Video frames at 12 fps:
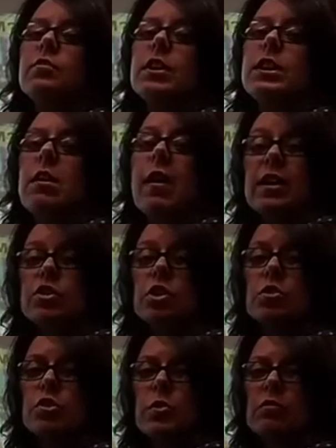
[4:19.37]
video, I
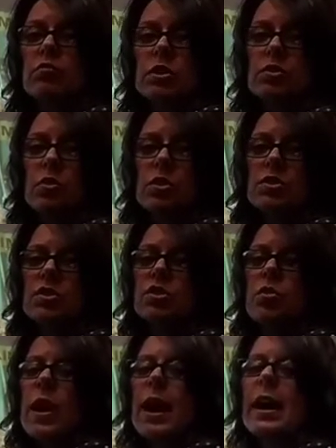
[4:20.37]
showed you what resources
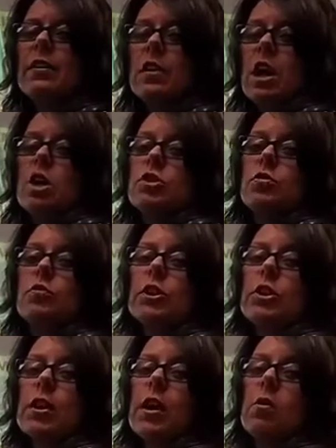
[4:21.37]
you have to
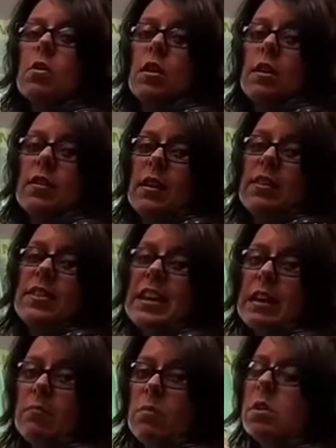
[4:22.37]
figure out
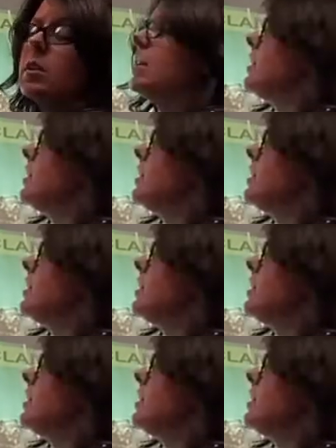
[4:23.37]
theme.